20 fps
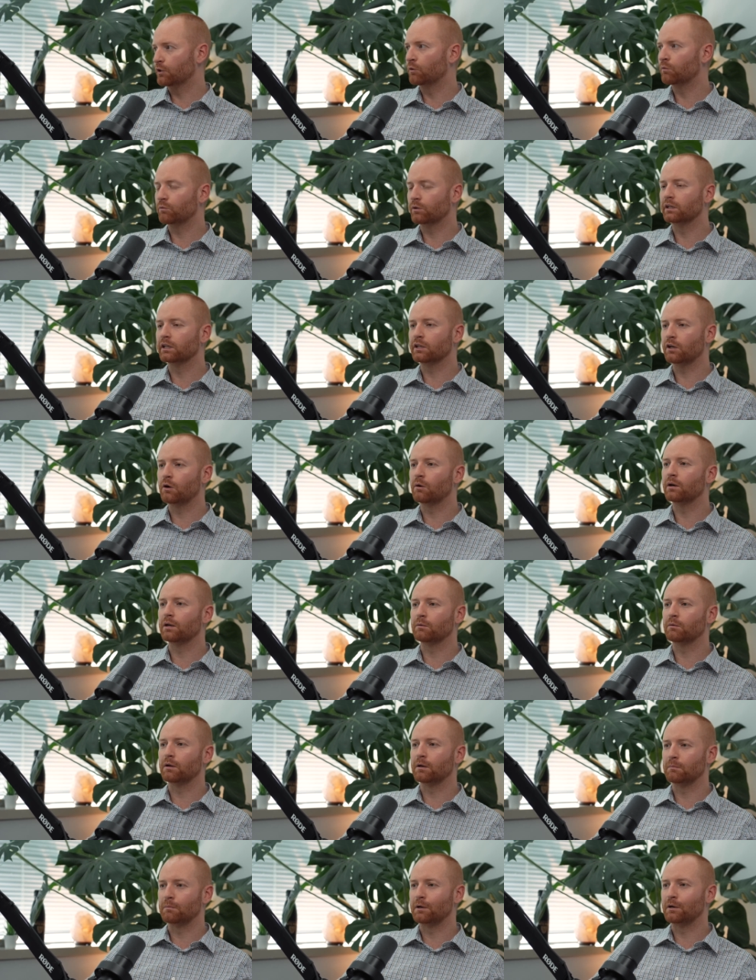I don't really
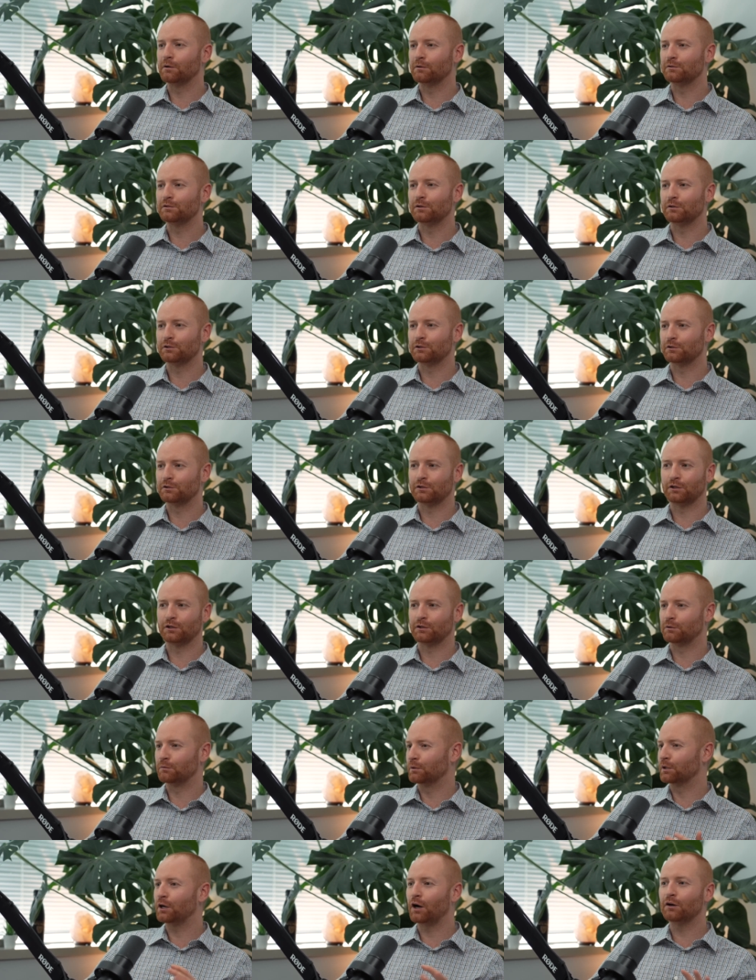know anyone in my own social
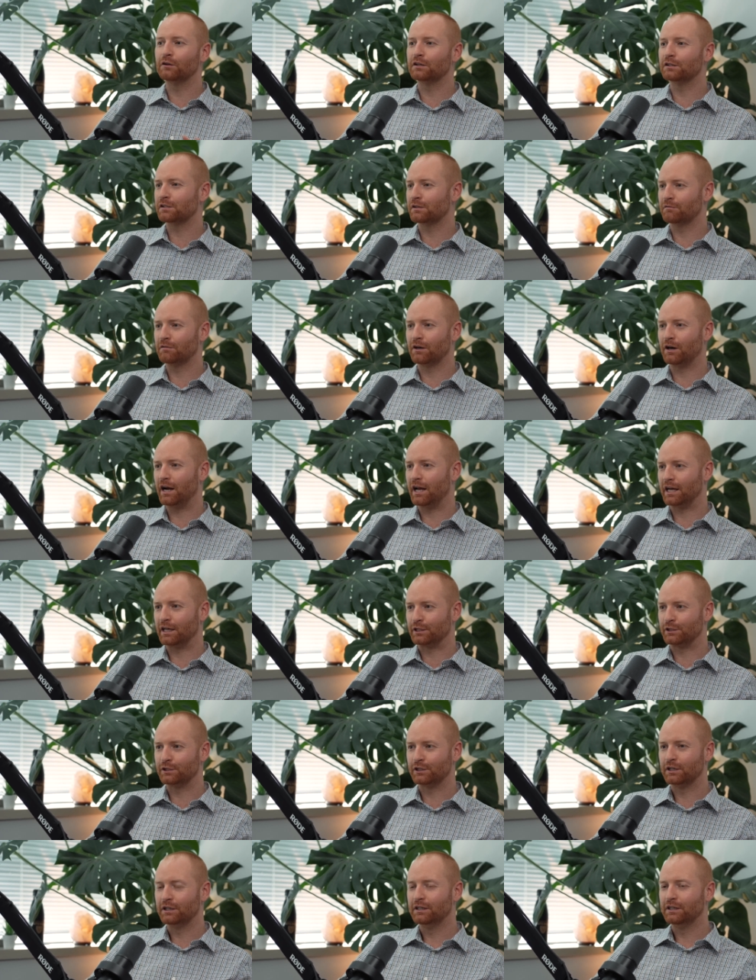circle, regardless of their
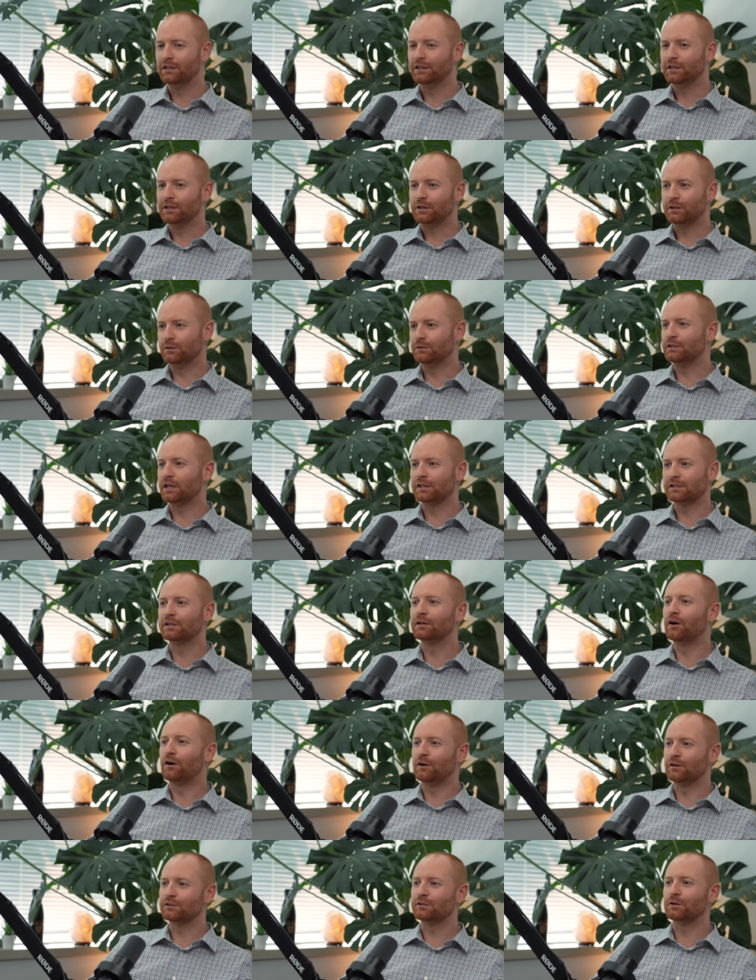age, who
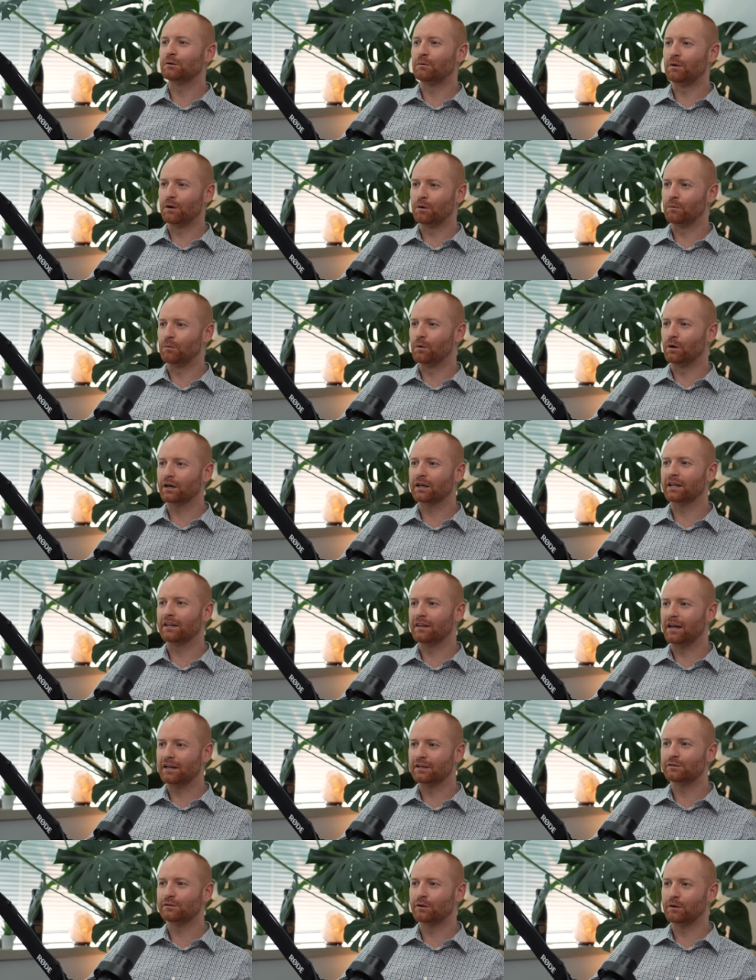doesn't also want to
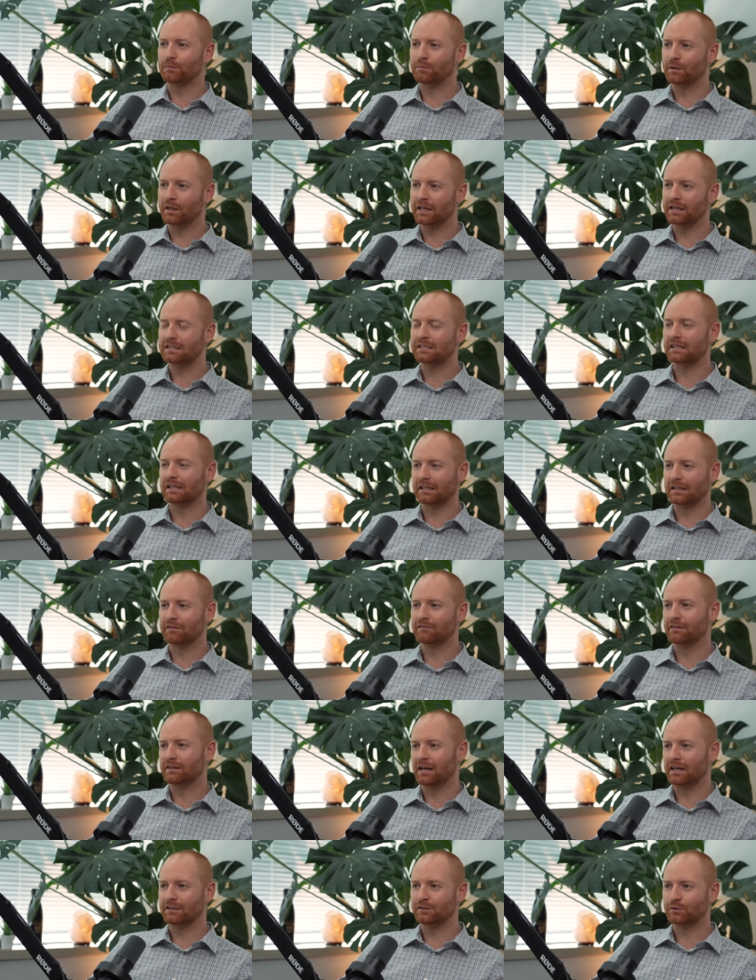work in that sort of place and
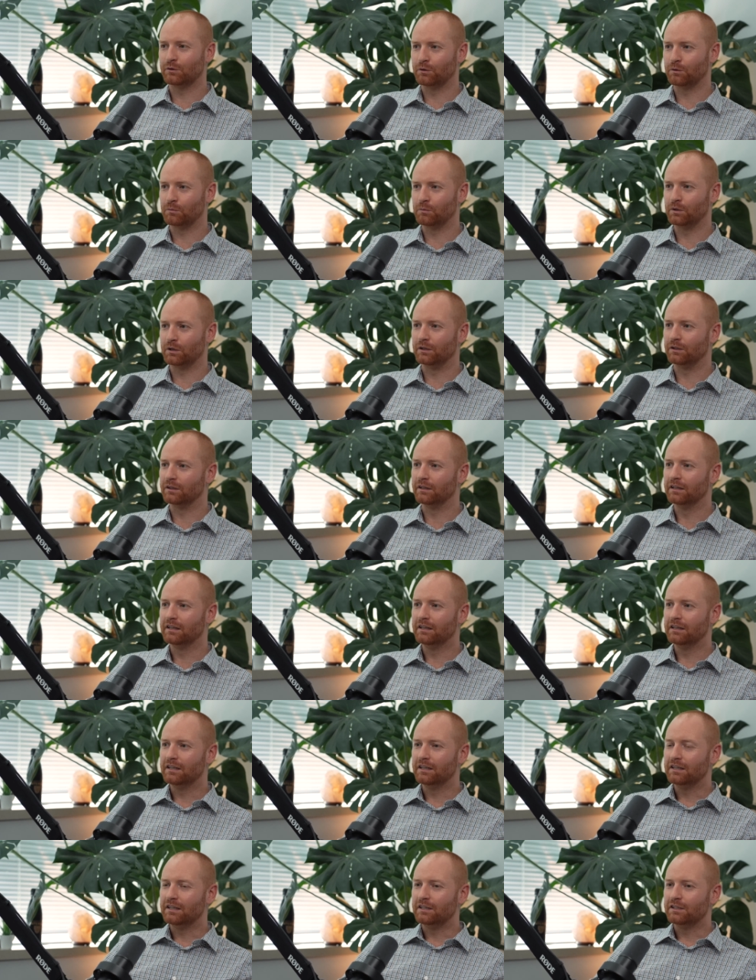live in that sort of world.
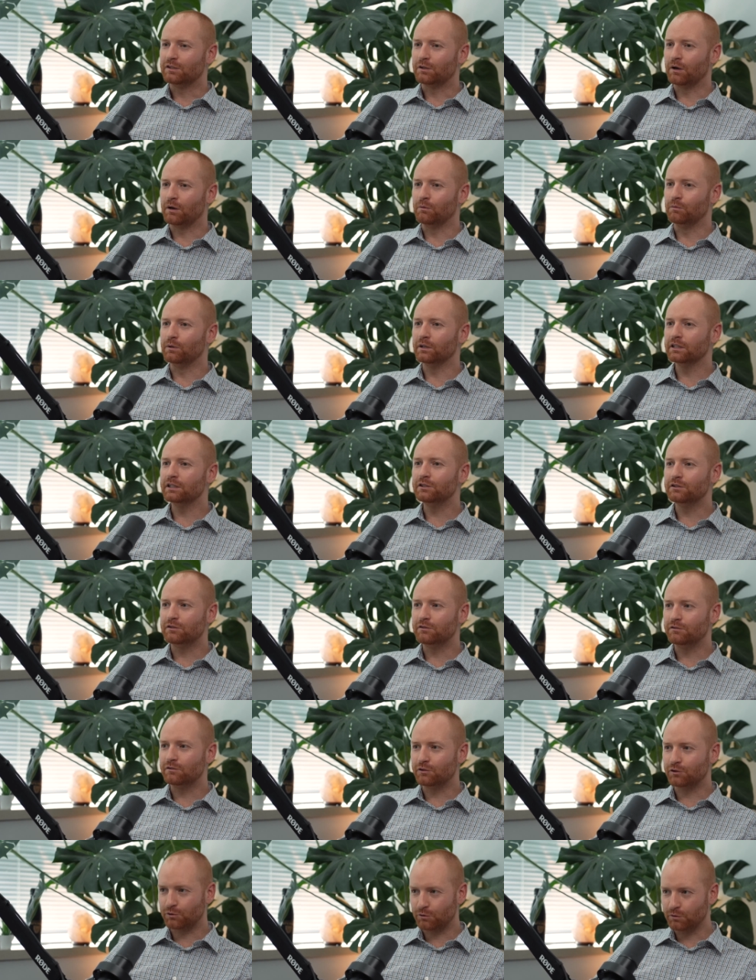So I really,
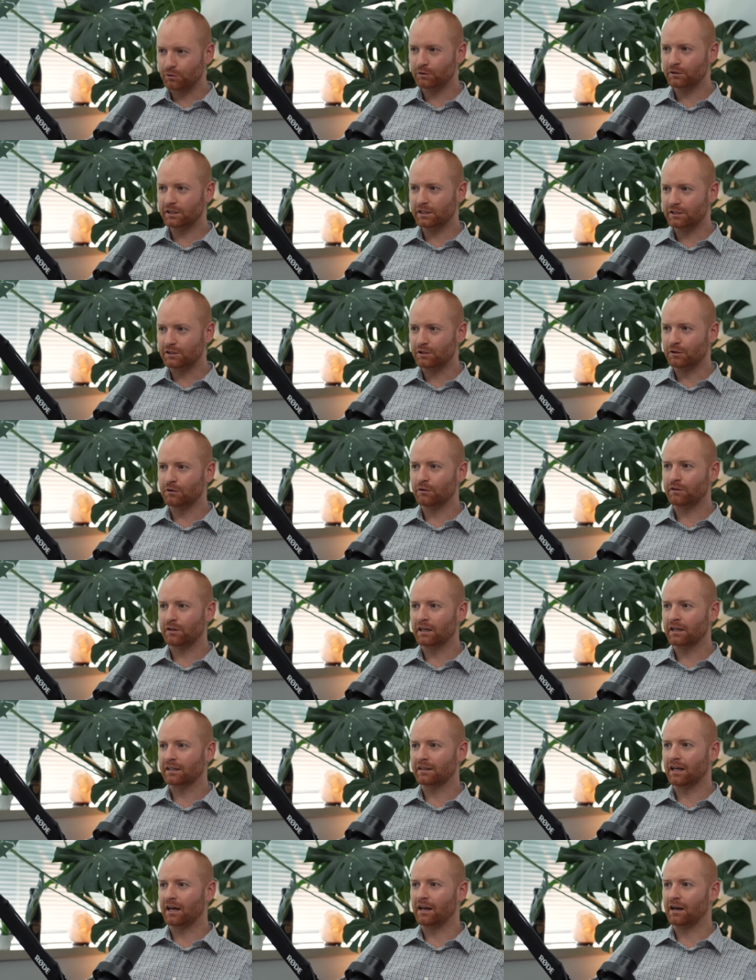truly do
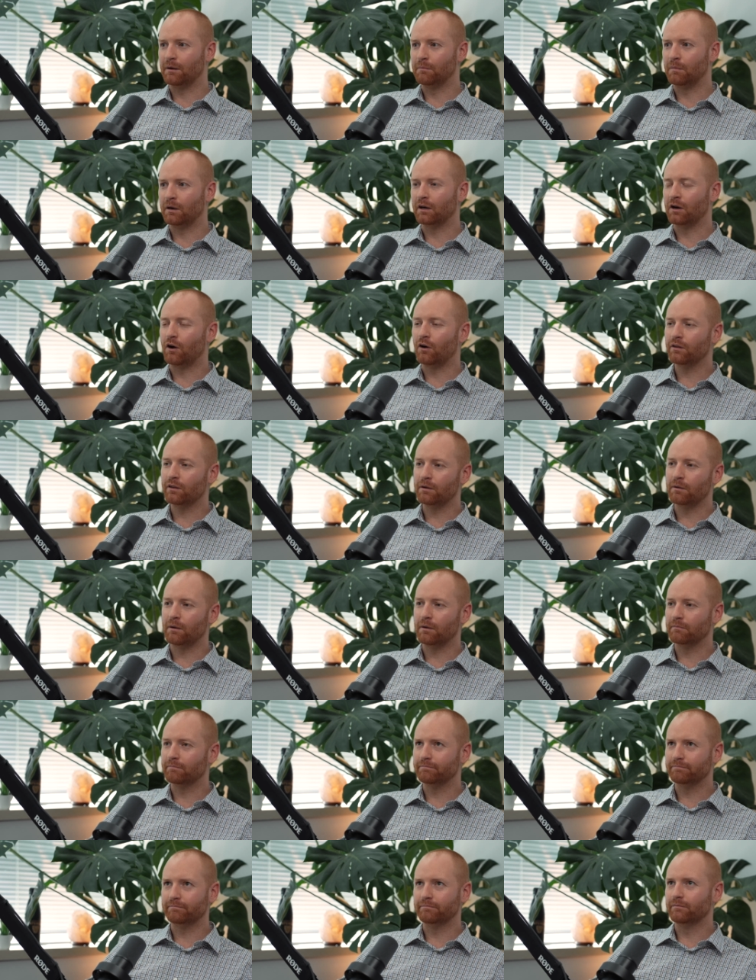think that among all
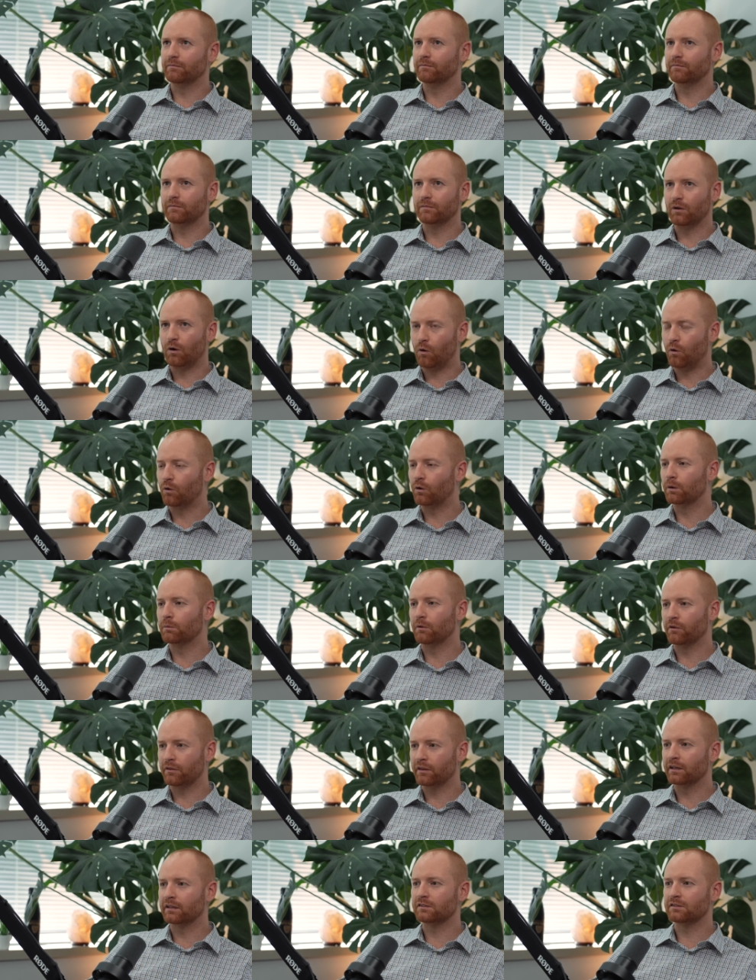the
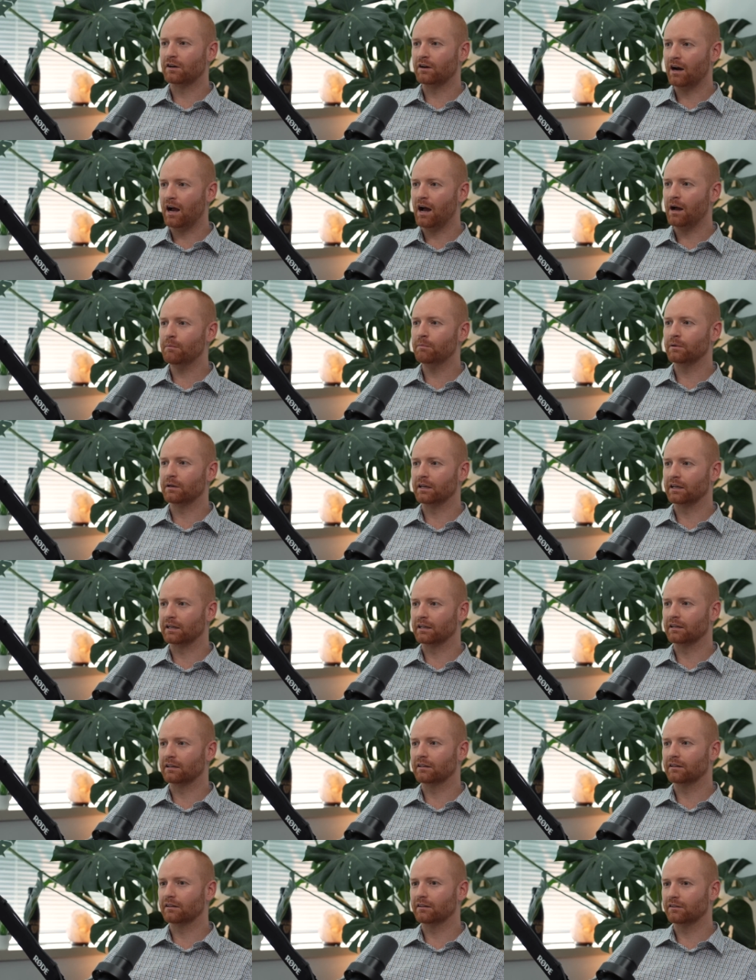horrible things that are
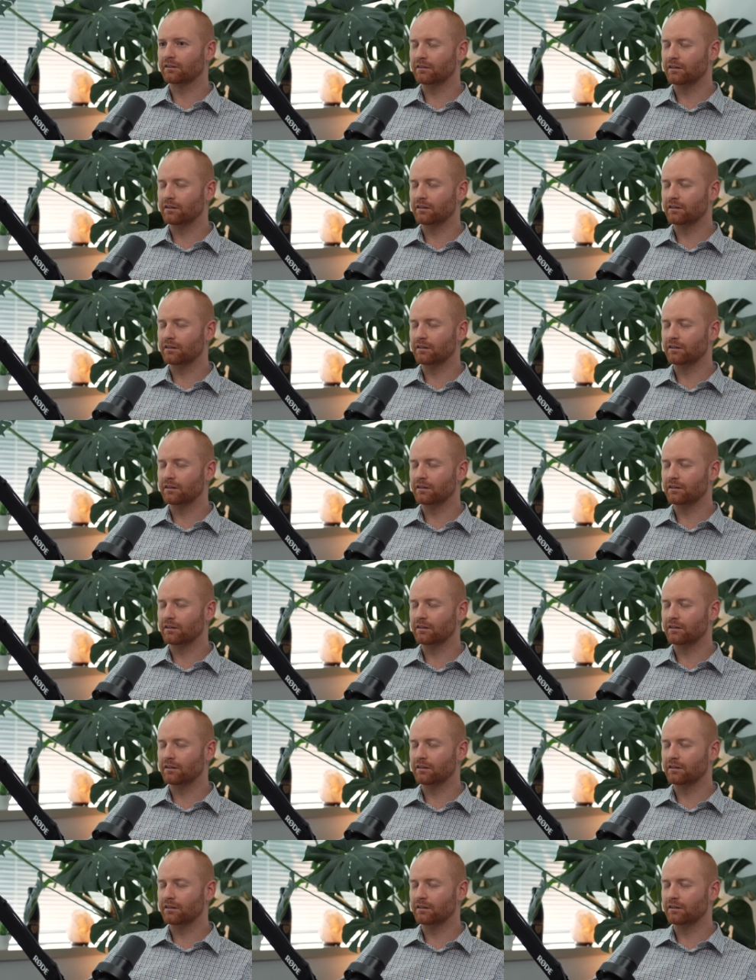happening